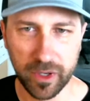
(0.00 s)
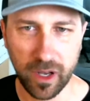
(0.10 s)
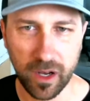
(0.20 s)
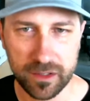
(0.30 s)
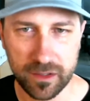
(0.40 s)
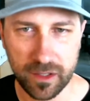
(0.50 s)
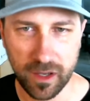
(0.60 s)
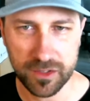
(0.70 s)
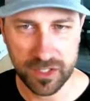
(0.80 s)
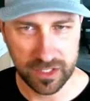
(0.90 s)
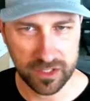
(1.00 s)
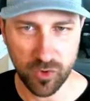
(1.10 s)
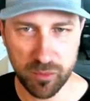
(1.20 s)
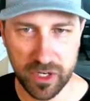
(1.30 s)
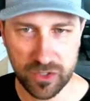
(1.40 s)
going on in the
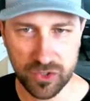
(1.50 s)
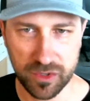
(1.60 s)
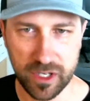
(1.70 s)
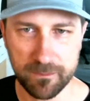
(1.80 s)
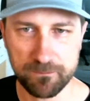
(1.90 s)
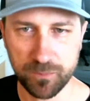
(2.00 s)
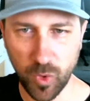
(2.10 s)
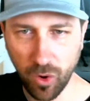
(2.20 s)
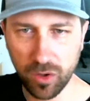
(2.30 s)
context of your ministry,